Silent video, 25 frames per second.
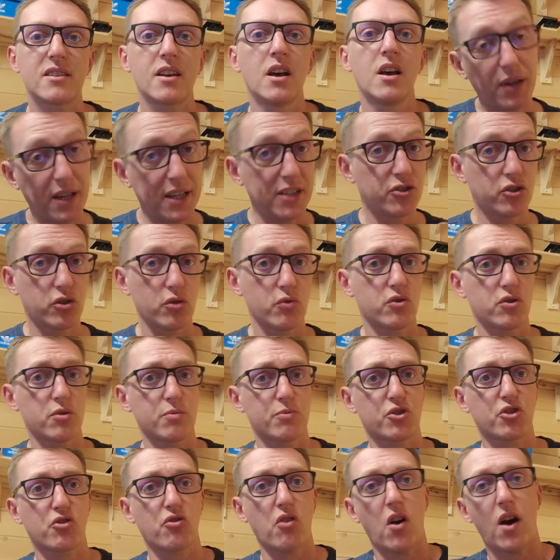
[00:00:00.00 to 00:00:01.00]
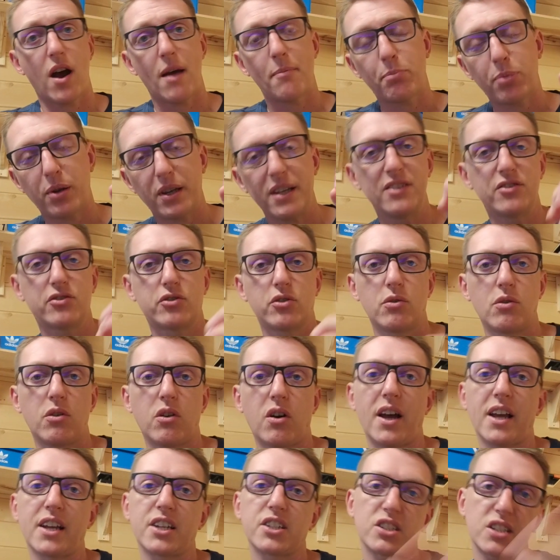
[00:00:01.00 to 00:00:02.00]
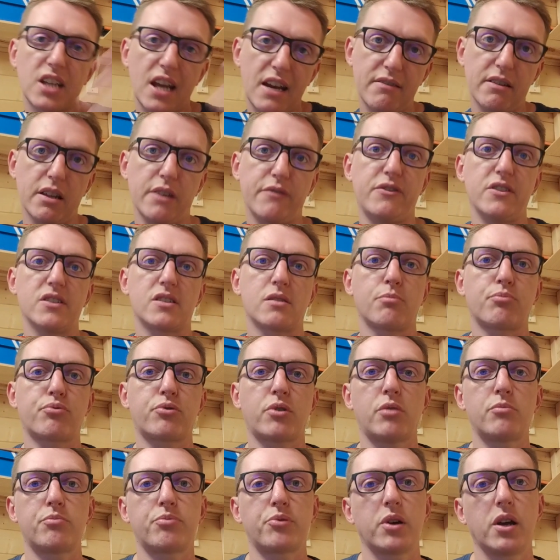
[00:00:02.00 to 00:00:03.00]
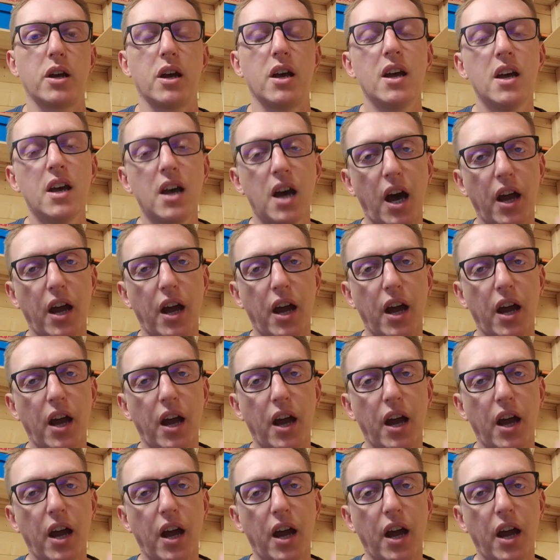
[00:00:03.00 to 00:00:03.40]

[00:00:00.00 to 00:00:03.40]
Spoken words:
Please do subscribe, please do like, share it if it's appropriate,